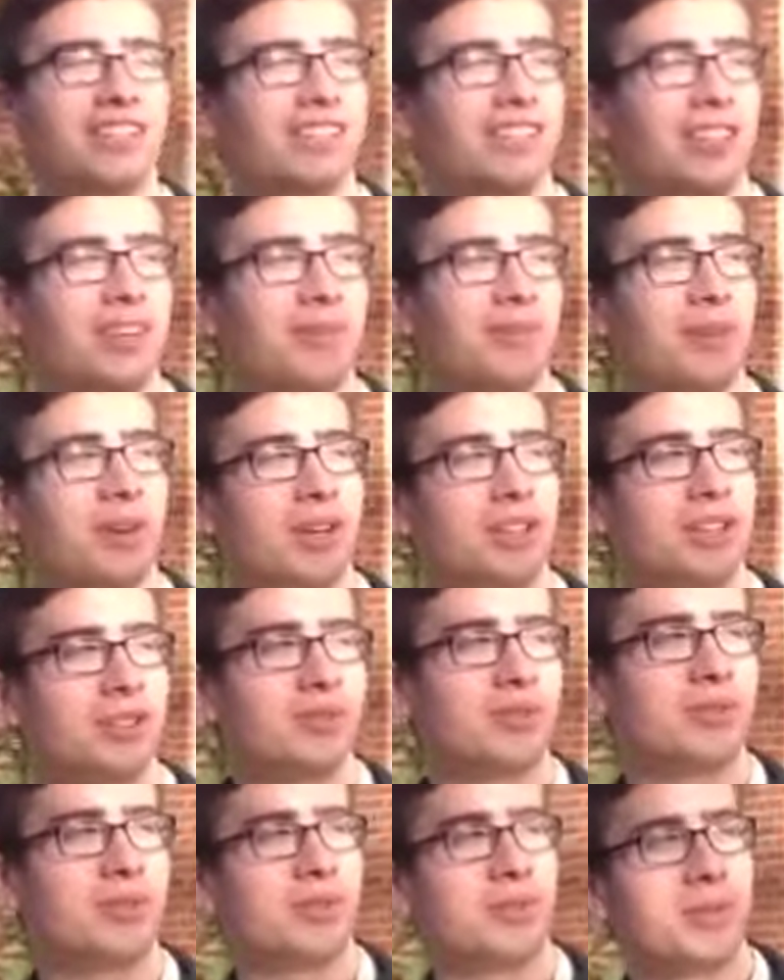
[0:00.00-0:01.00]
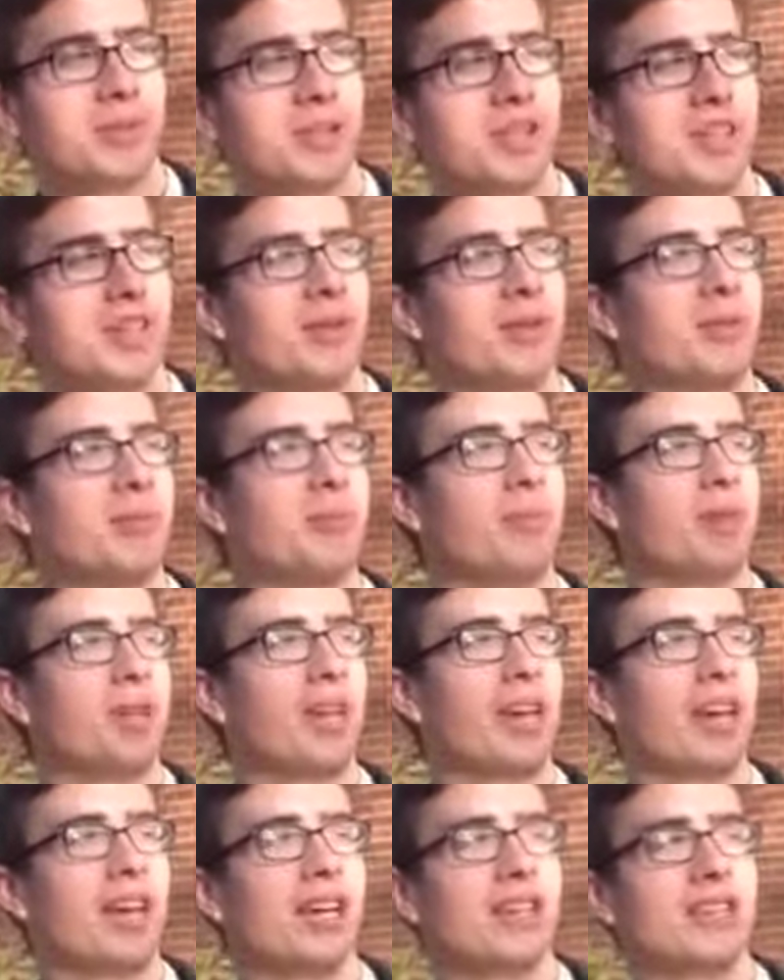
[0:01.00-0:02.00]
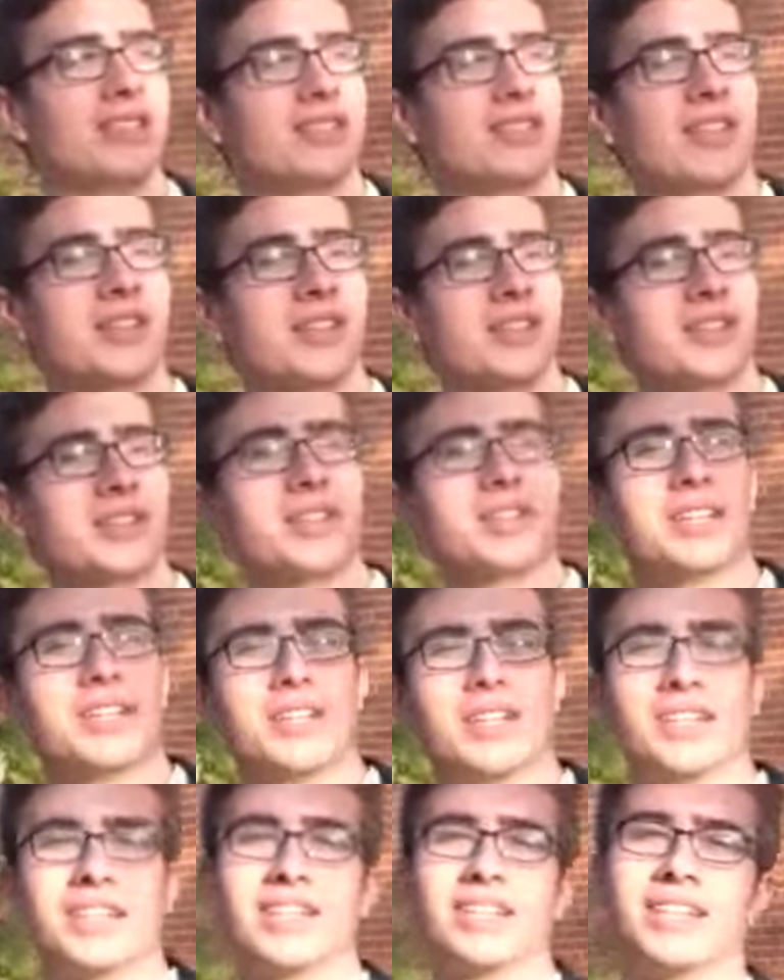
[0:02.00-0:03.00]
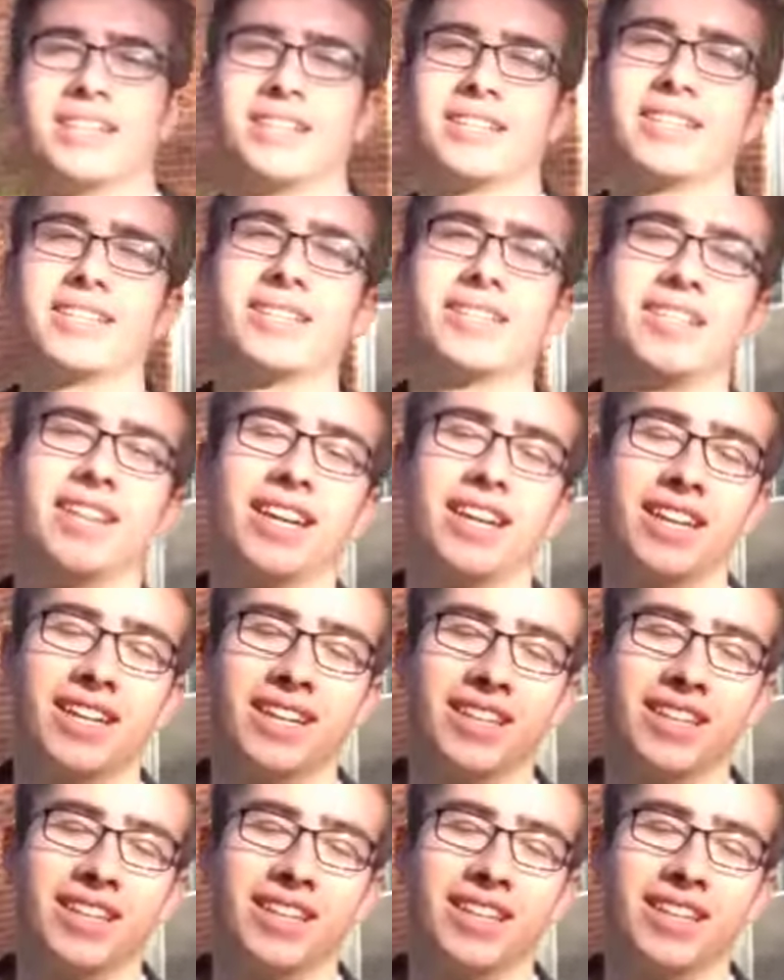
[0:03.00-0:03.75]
and our project was pretty BA, so yeah.